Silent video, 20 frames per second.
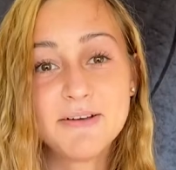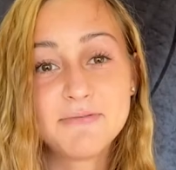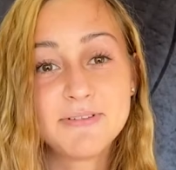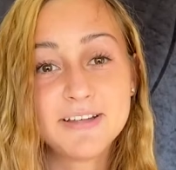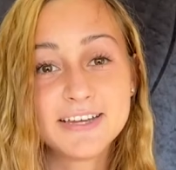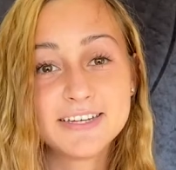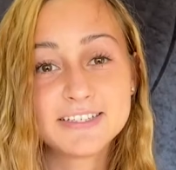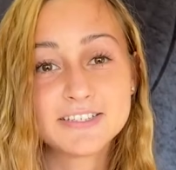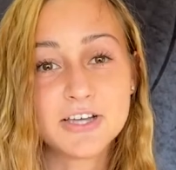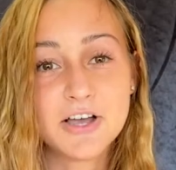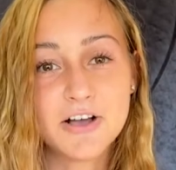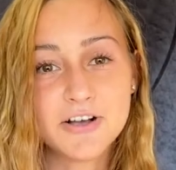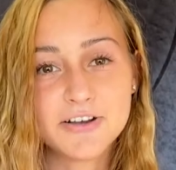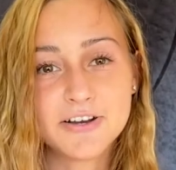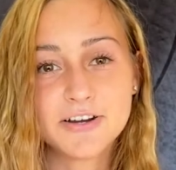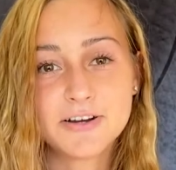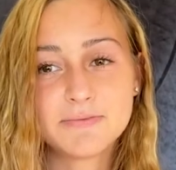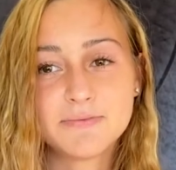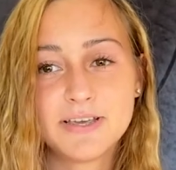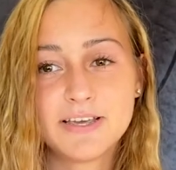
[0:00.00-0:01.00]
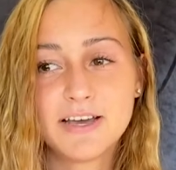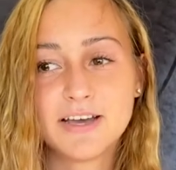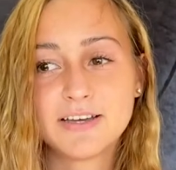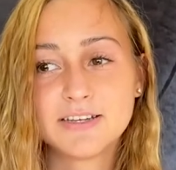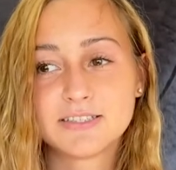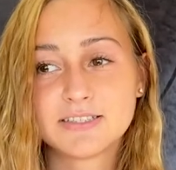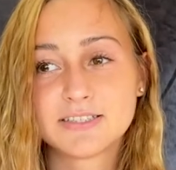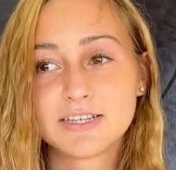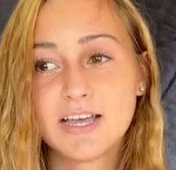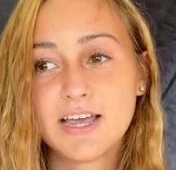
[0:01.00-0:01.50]
play soccer
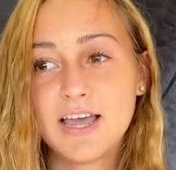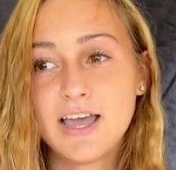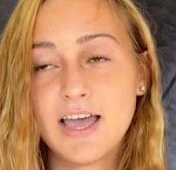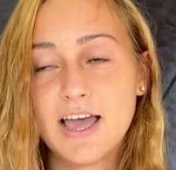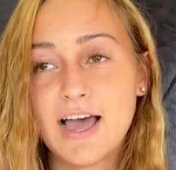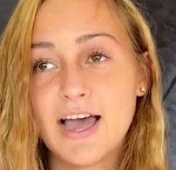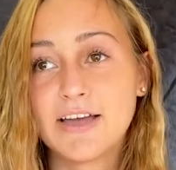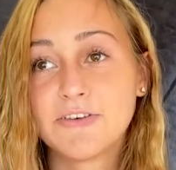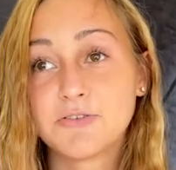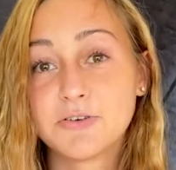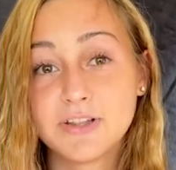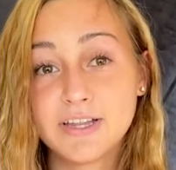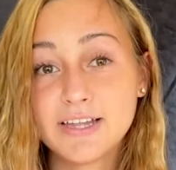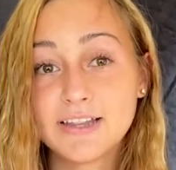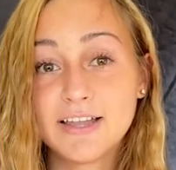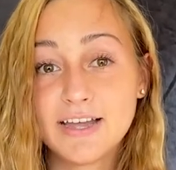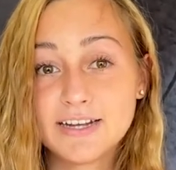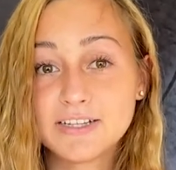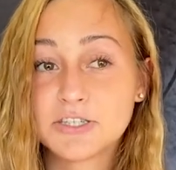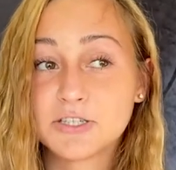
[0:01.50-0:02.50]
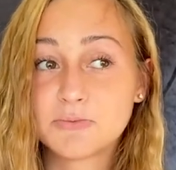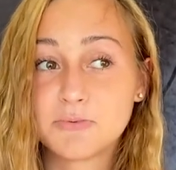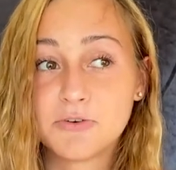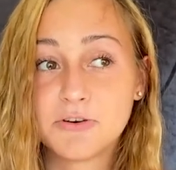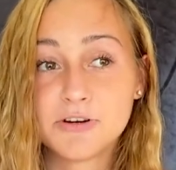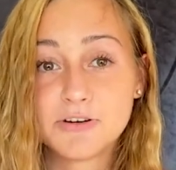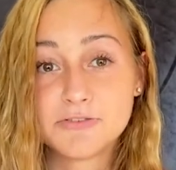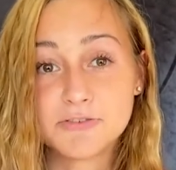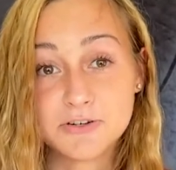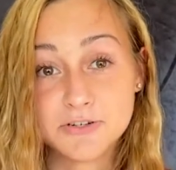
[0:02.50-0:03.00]
because I really like the
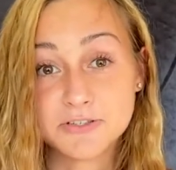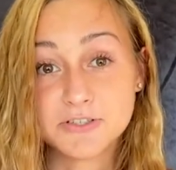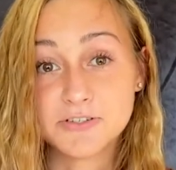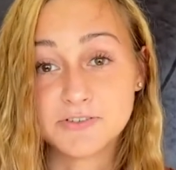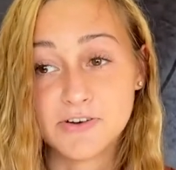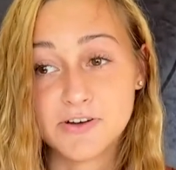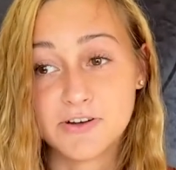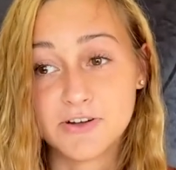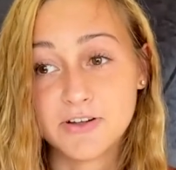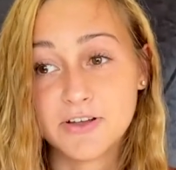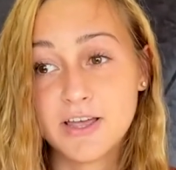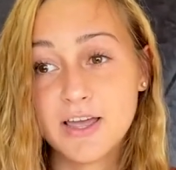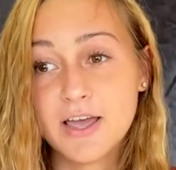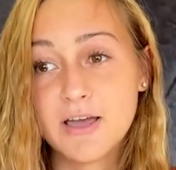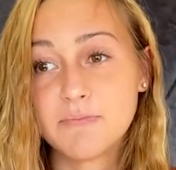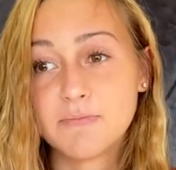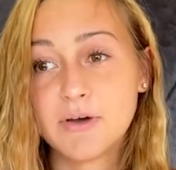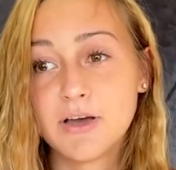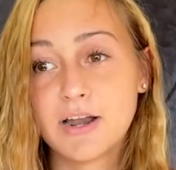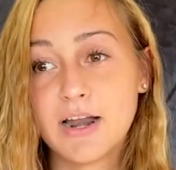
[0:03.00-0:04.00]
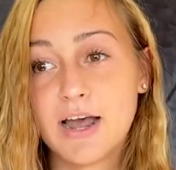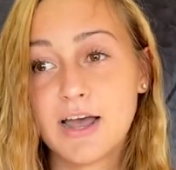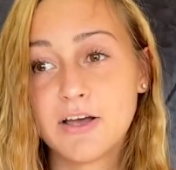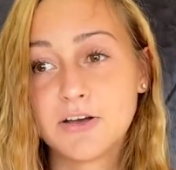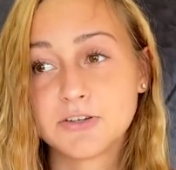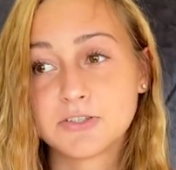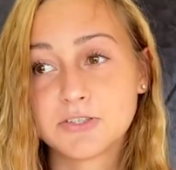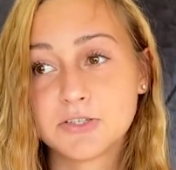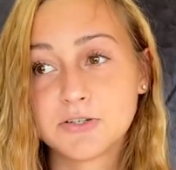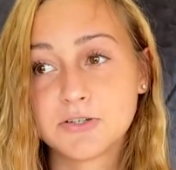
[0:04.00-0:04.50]
sport, first of all, but I
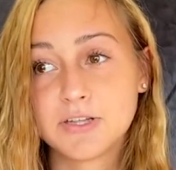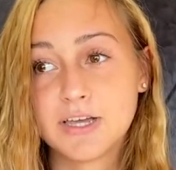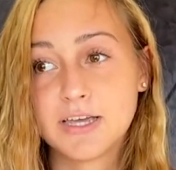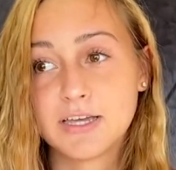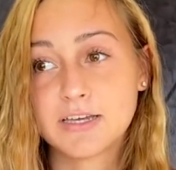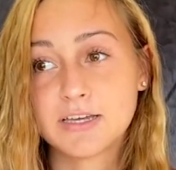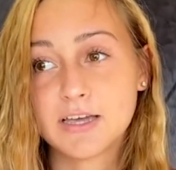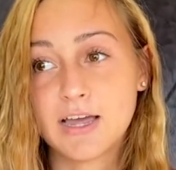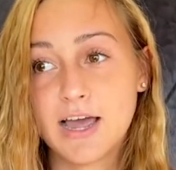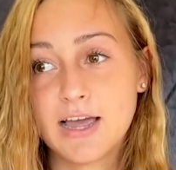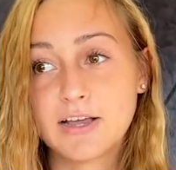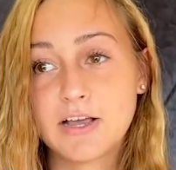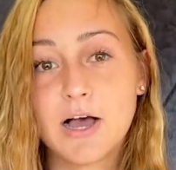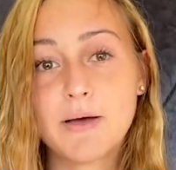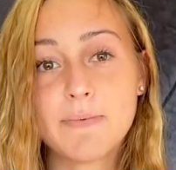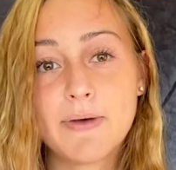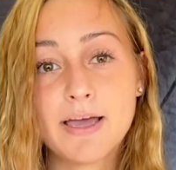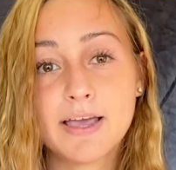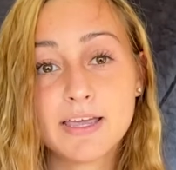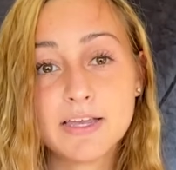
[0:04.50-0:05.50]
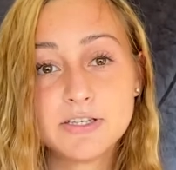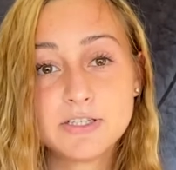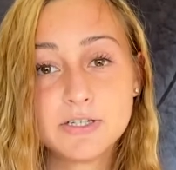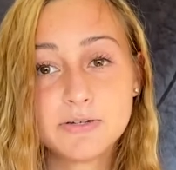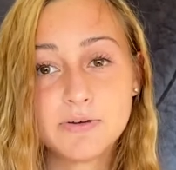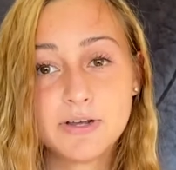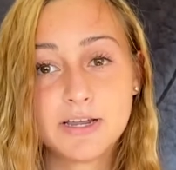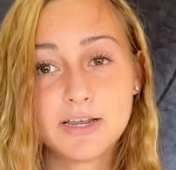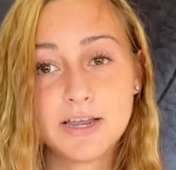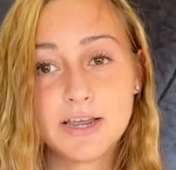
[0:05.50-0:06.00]
also I got back into
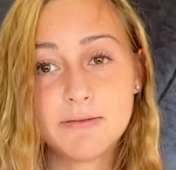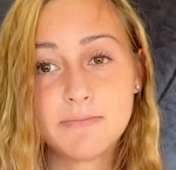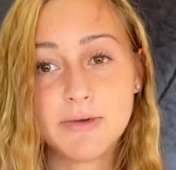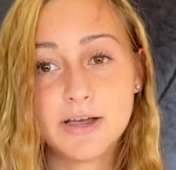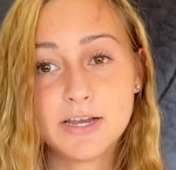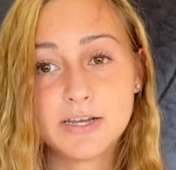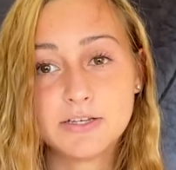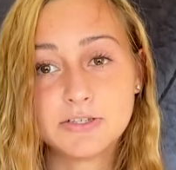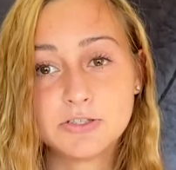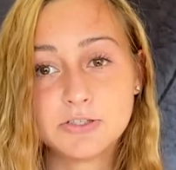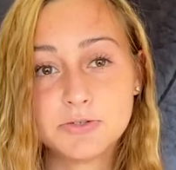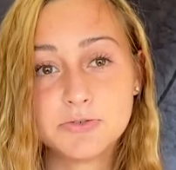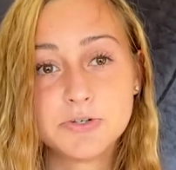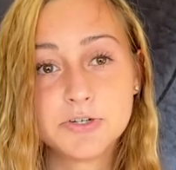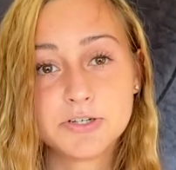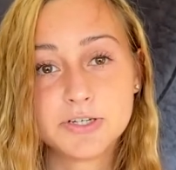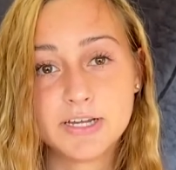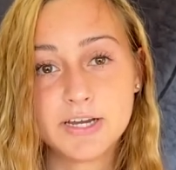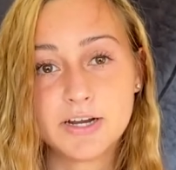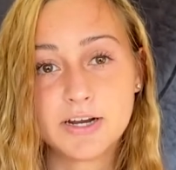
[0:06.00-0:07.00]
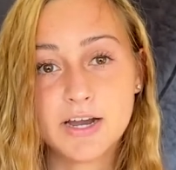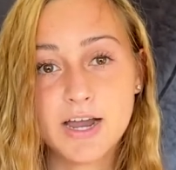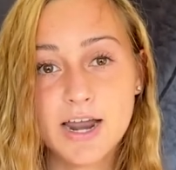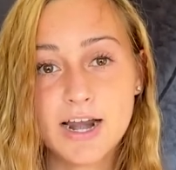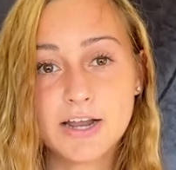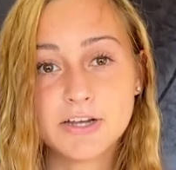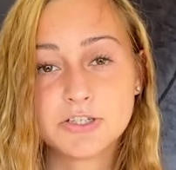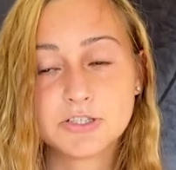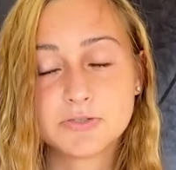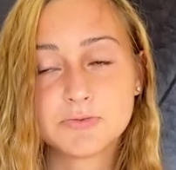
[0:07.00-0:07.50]
it in my junior year and
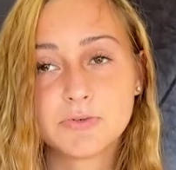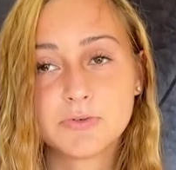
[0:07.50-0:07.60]
I just